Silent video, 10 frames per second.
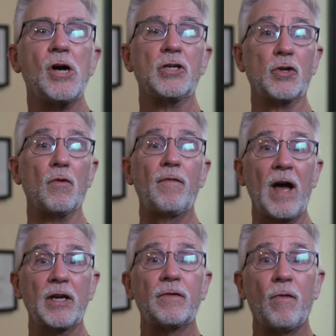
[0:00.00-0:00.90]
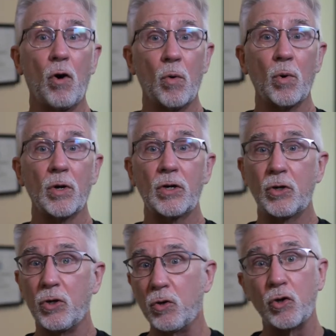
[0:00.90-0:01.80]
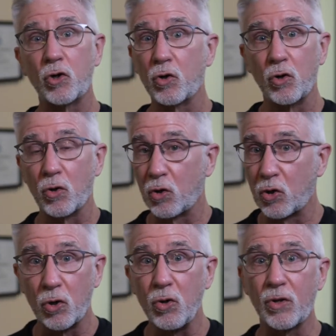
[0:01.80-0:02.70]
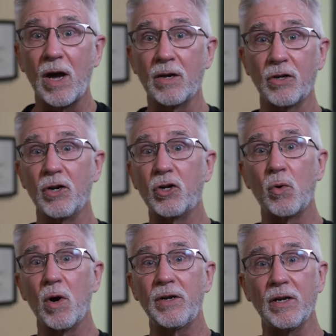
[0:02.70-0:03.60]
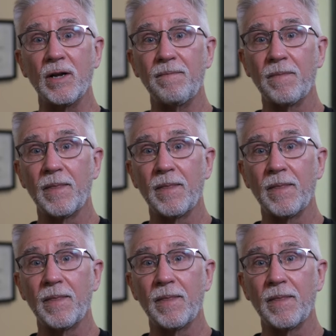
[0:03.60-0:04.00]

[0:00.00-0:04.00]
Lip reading: So fast forward to 2020.